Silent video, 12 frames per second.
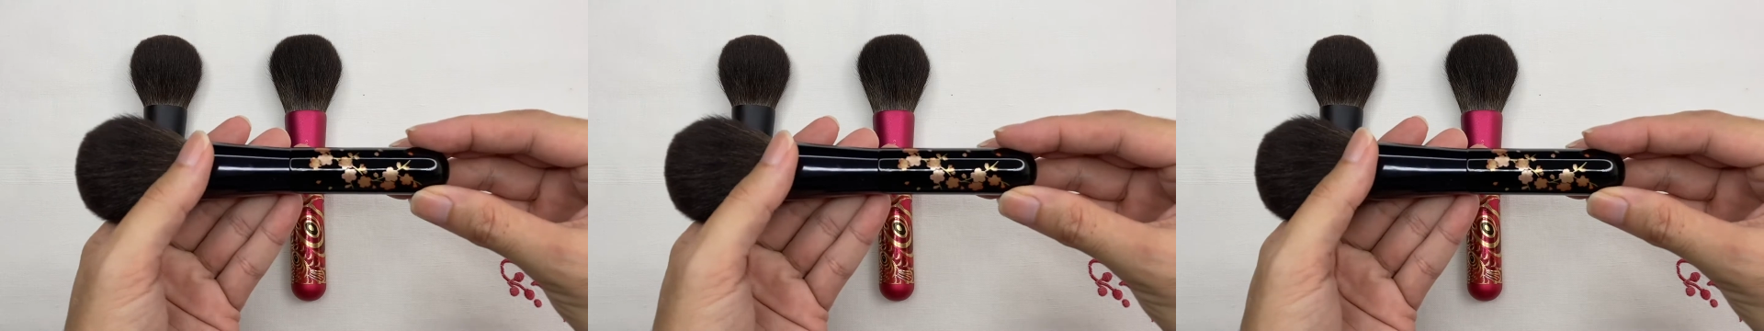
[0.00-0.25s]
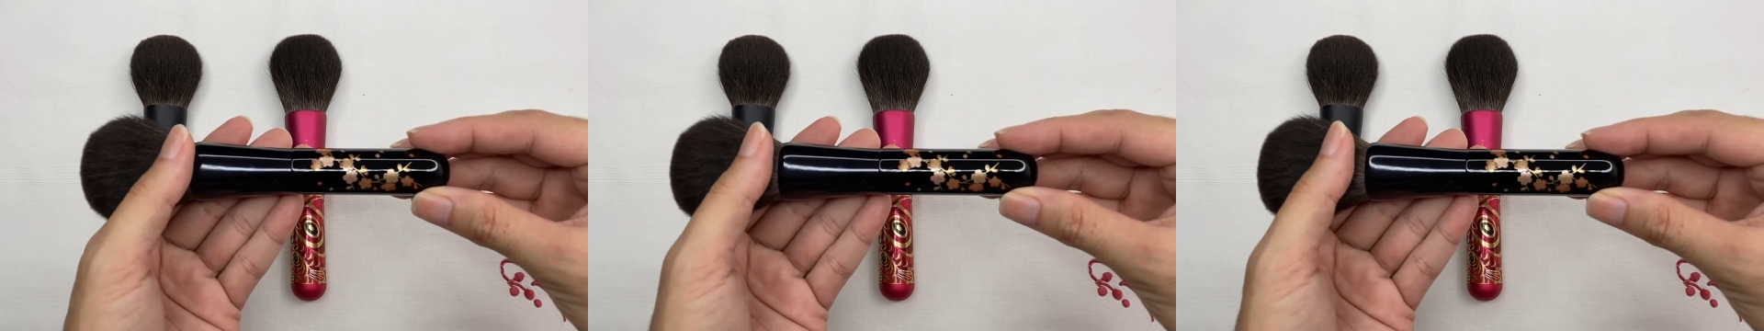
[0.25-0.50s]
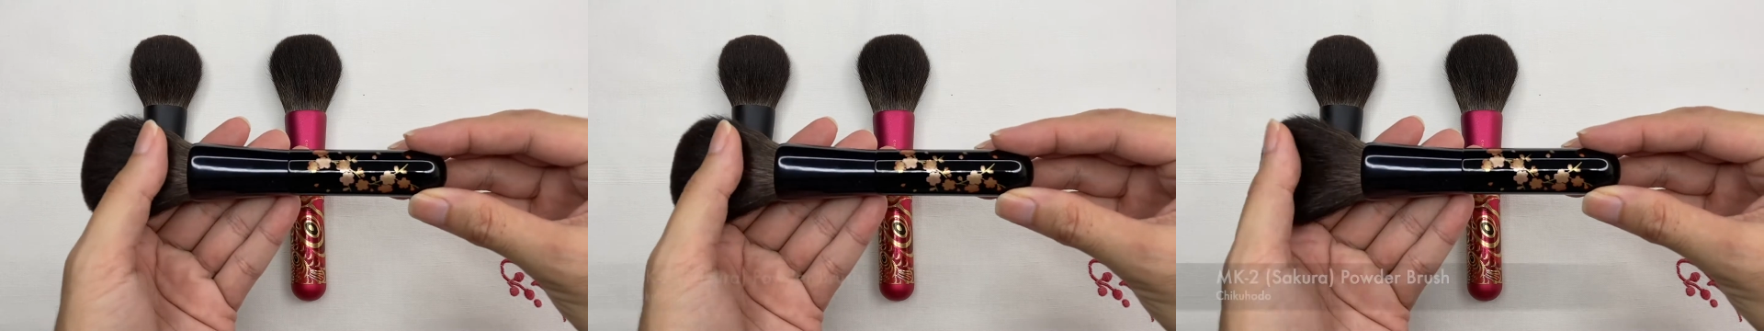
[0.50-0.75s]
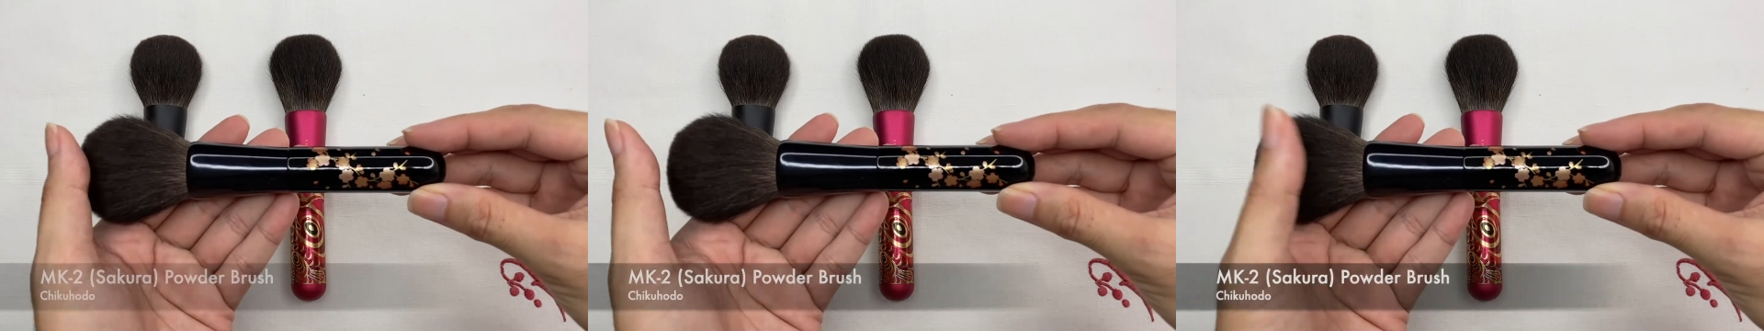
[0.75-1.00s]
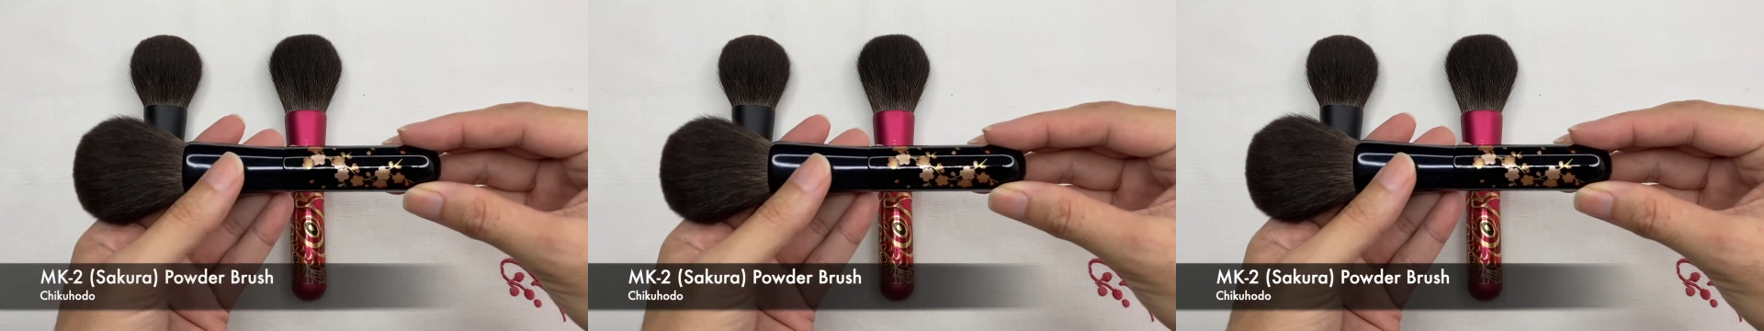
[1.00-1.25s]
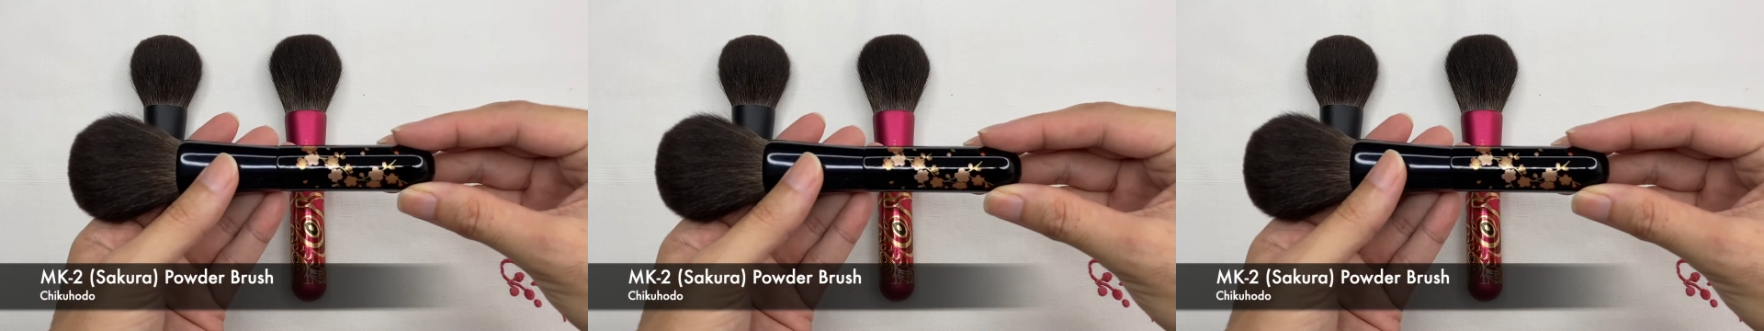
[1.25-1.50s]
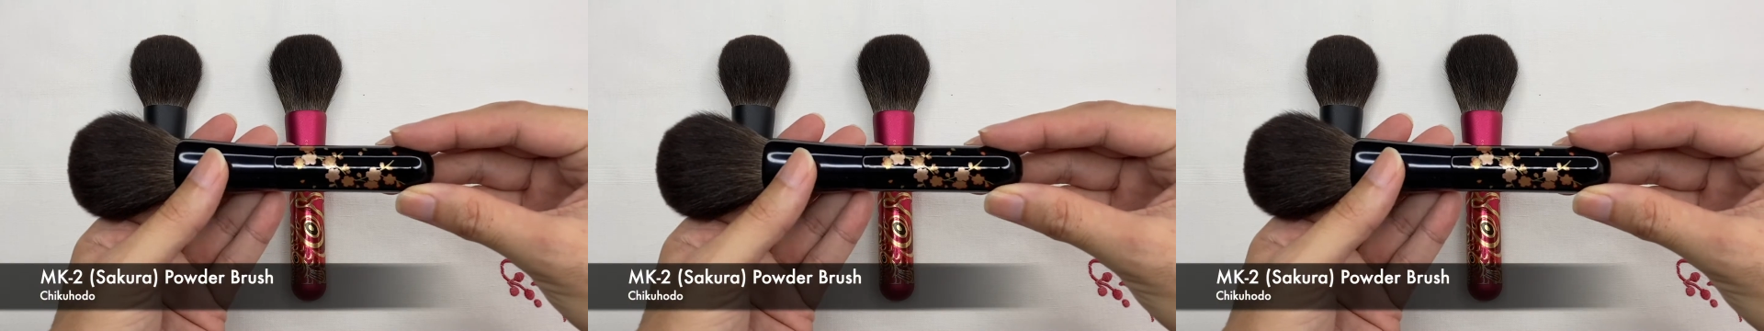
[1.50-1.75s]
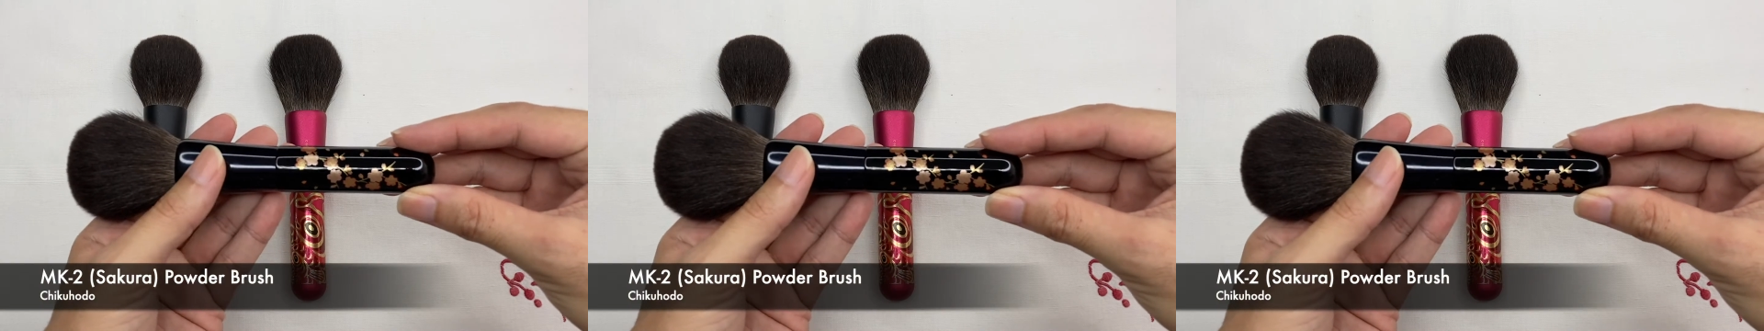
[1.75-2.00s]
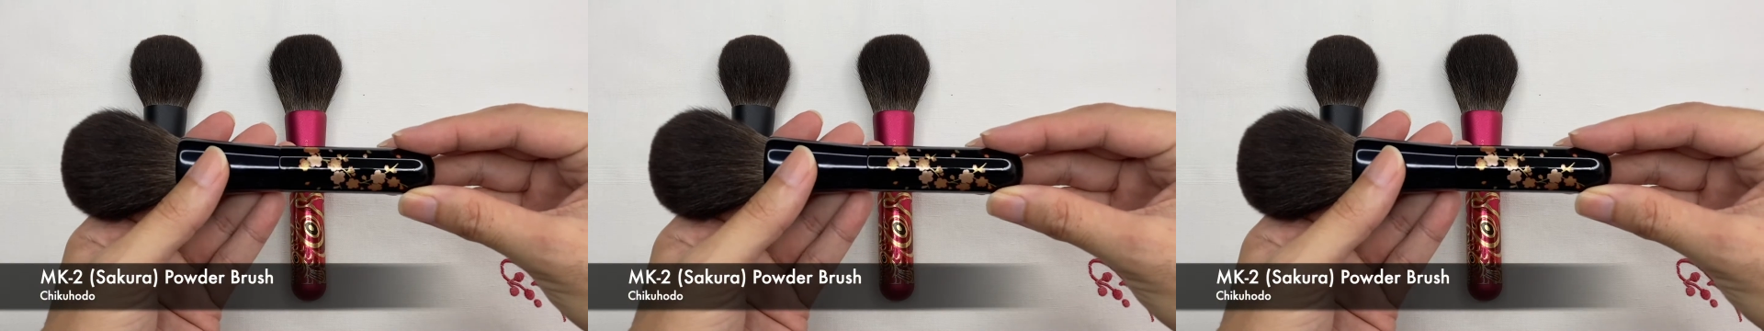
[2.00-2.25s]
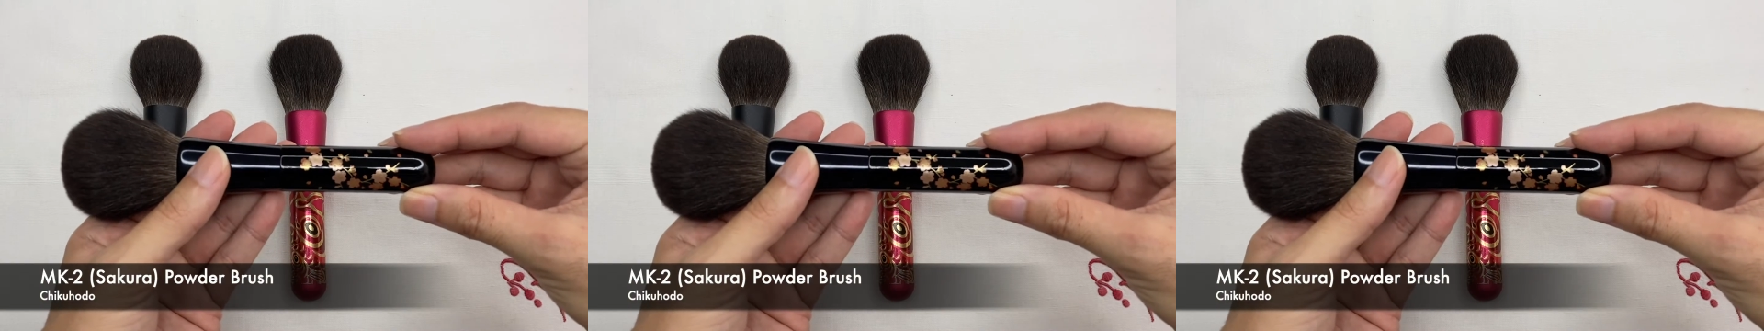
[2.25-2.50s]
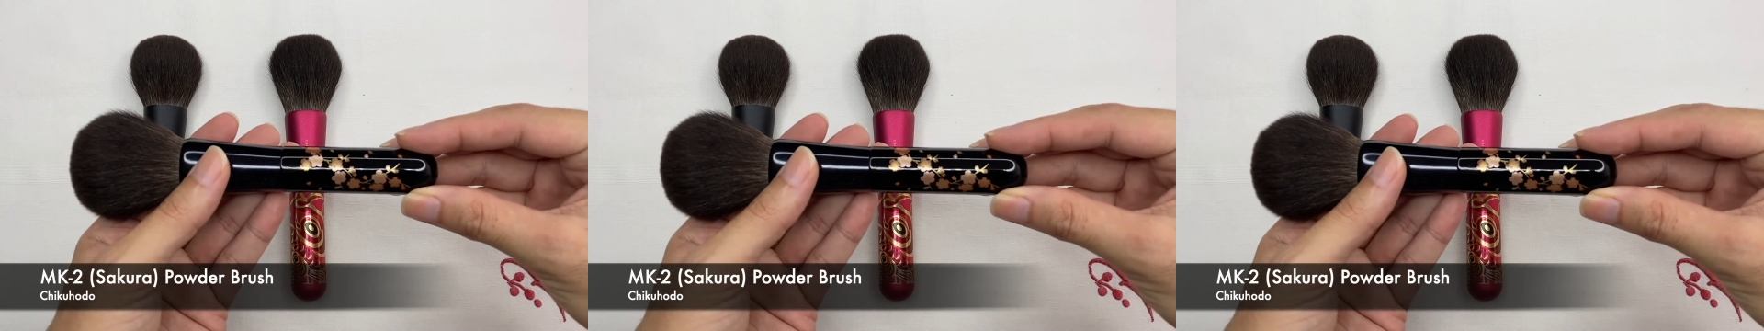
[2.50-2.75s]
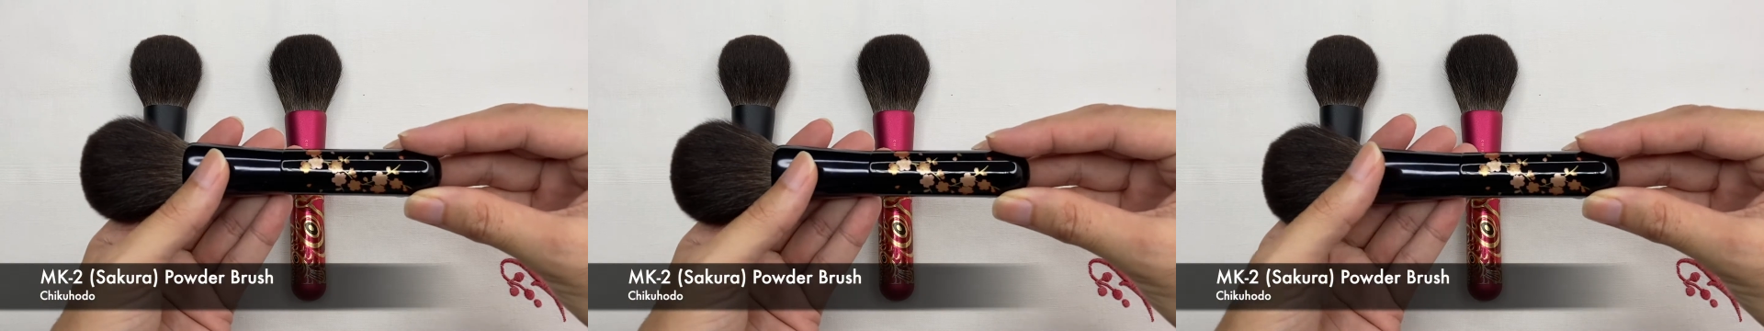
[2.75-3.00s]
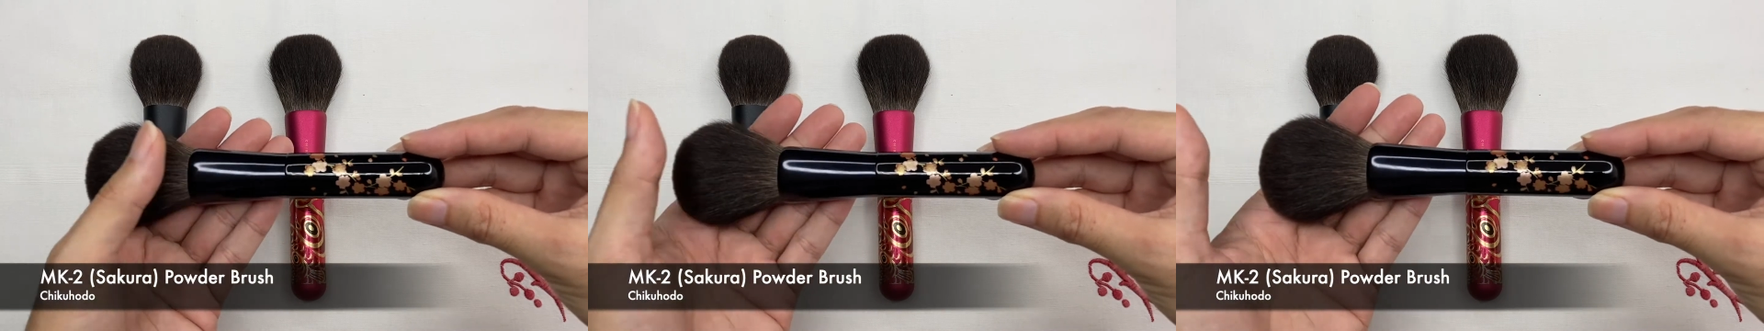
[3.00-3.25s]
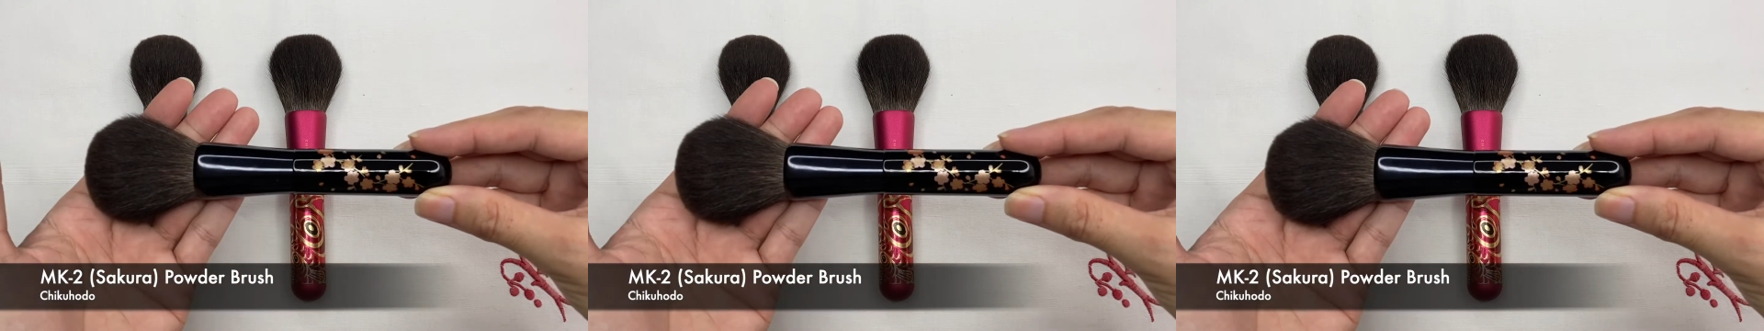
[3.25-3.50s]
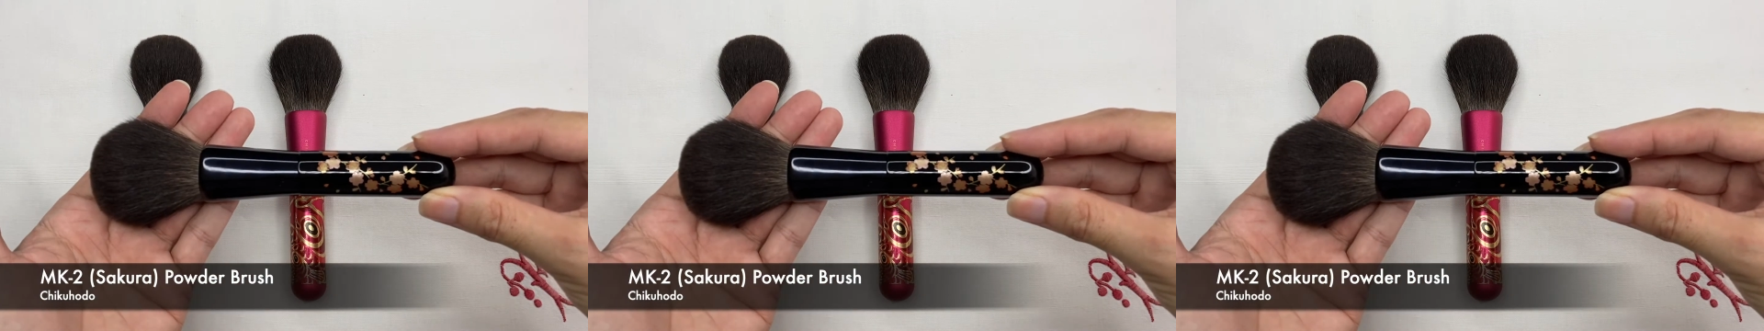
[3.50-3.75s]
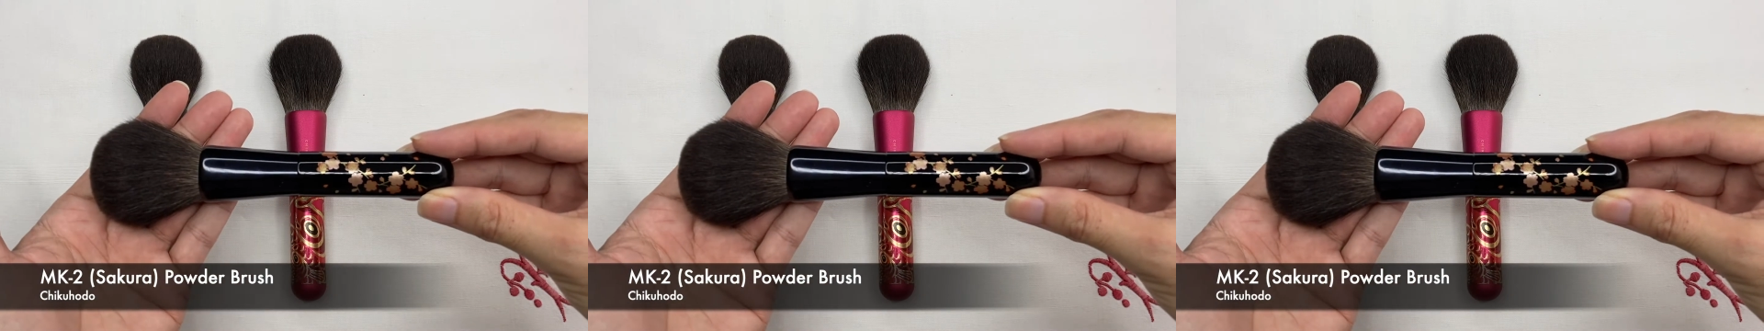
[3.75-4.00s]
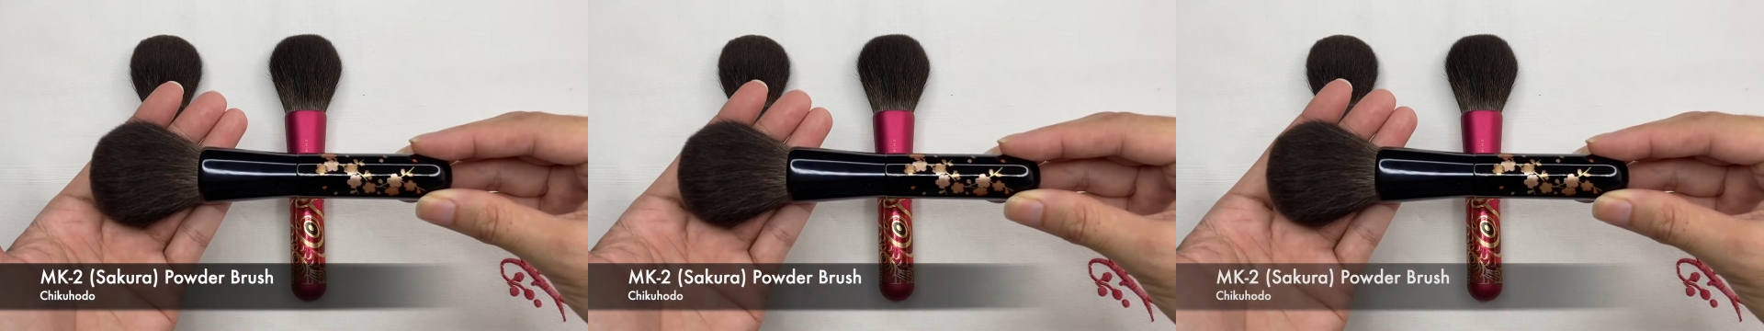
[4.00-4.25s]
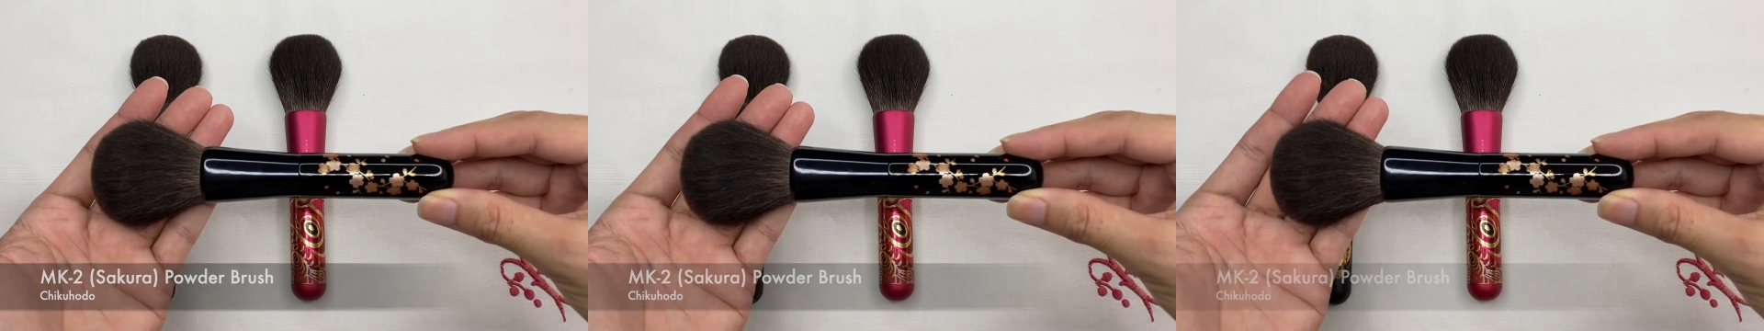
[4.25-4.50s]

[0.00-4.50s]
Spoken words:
No face is visible, so there are no lips to read.